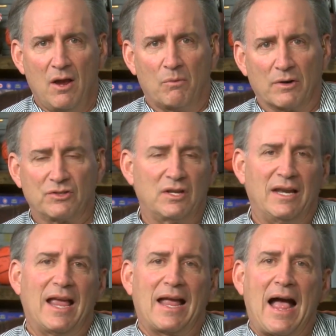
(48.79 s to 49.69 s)
where
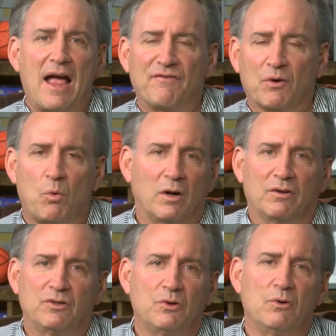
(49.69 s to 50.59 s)
sitting a guy for one
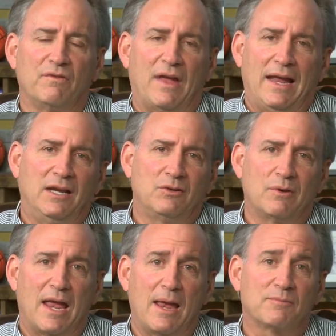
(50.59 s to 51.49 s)
or two of 82
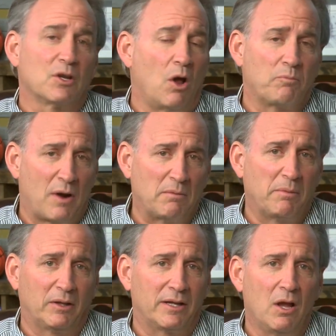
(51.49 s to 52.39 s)
games in all
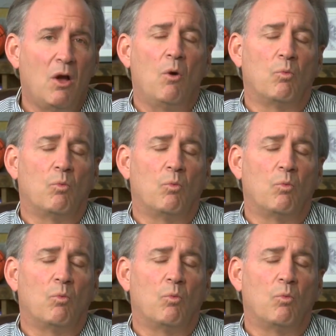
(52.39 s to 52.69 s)
probability